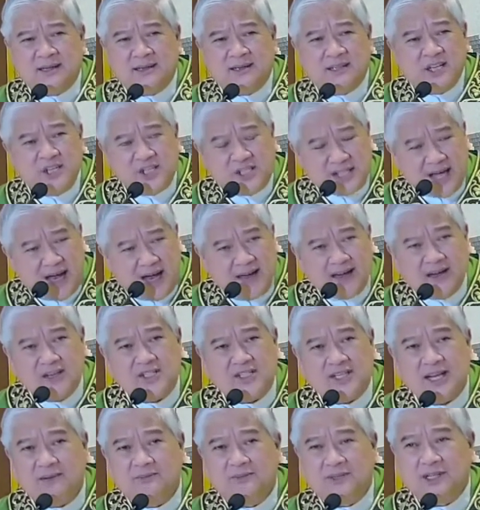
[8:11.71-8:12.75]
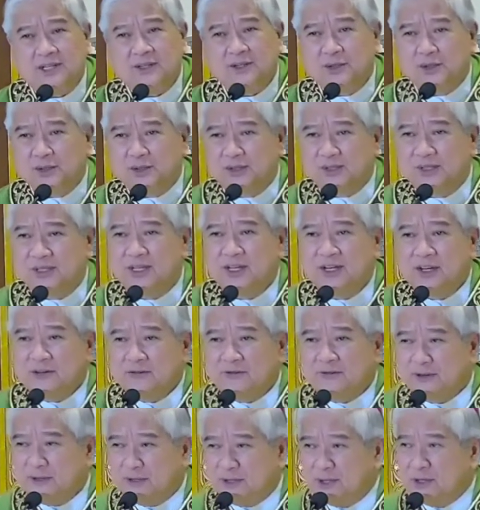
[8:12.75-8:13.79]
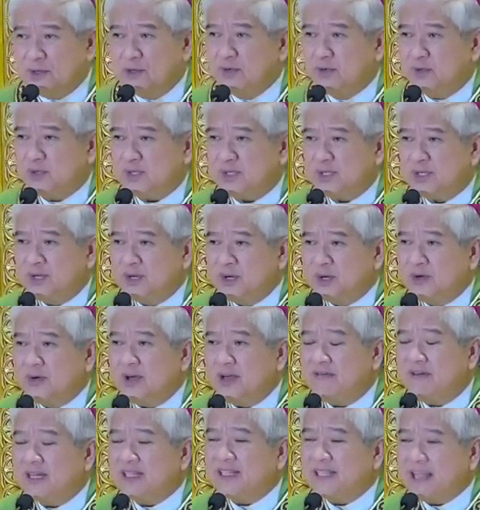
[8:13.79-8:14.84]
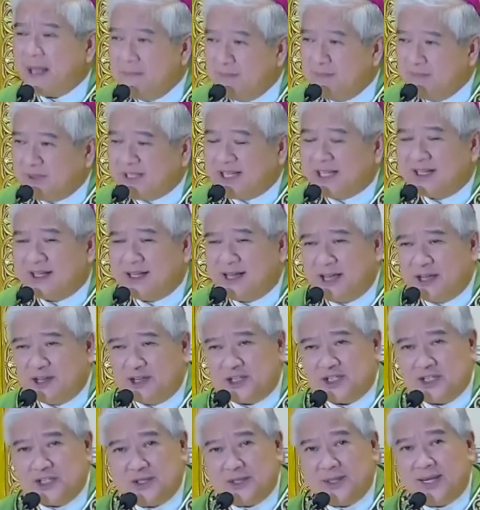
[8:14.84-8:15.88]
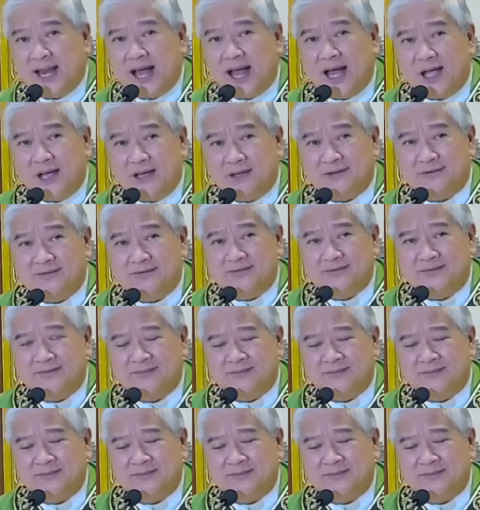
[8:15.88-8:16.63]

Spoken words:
Desire something good for those who have attempted against your life.